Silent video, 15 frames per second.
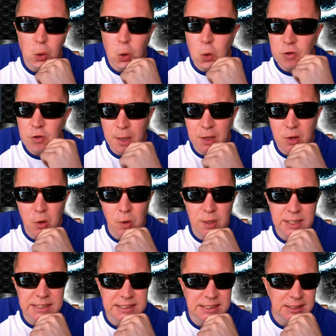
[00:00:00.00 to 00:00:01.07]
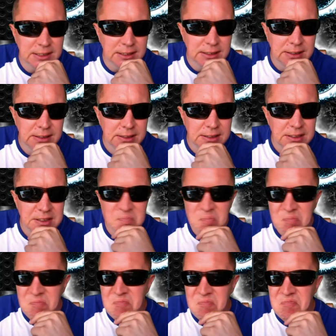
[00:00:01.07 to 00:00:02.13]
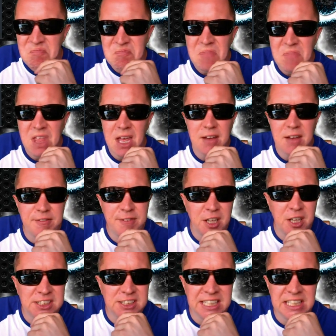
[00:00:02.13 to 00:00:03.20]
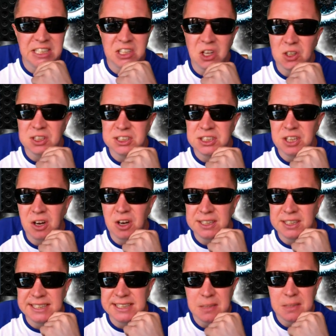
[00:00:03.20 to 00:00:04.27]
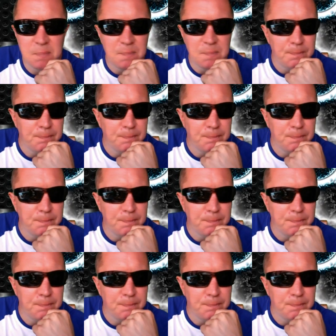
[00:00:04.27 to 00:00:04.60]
all of my coins at $13.90.